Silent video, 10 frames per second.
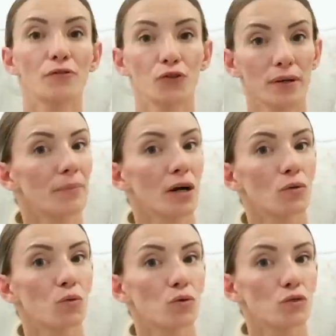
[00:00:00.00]
of doing my
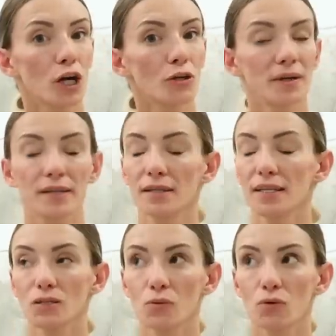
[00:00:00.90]
wardrobe and the
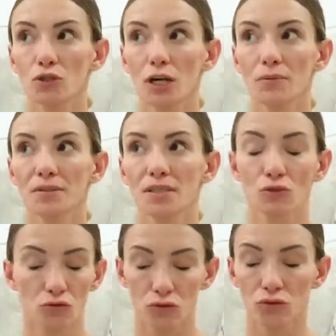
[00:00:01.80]
kids' wardrobes
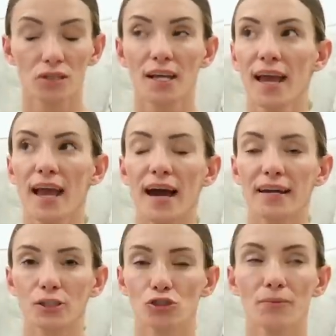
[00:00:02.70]
and drawers.
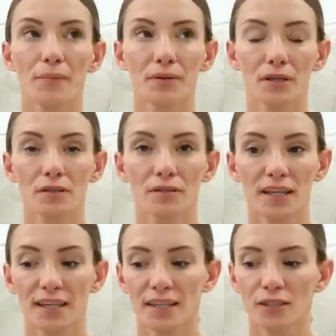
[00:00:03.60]
And I just remember
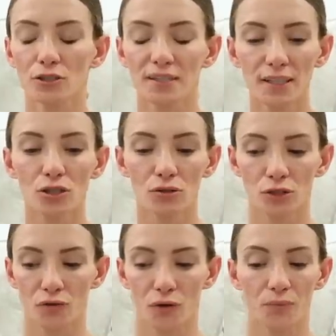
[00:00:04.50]
thinking, just get two
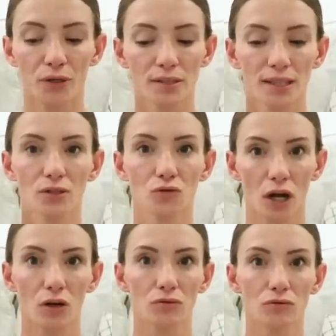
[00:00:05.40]
chiffon because then you
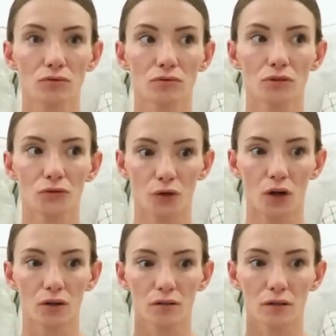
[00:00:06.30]
know you've
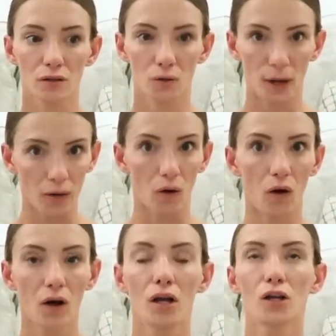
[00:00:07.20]
got quite a
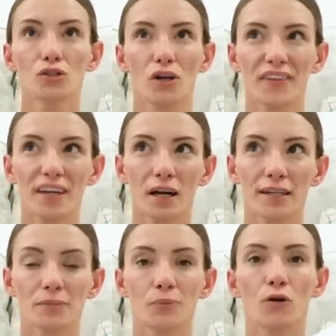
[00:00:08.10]
lot. So I think I
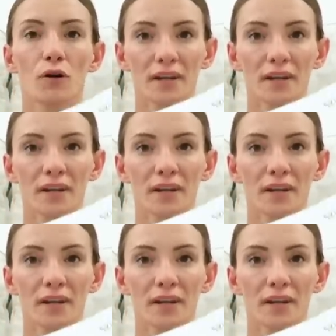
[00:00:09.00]
need to put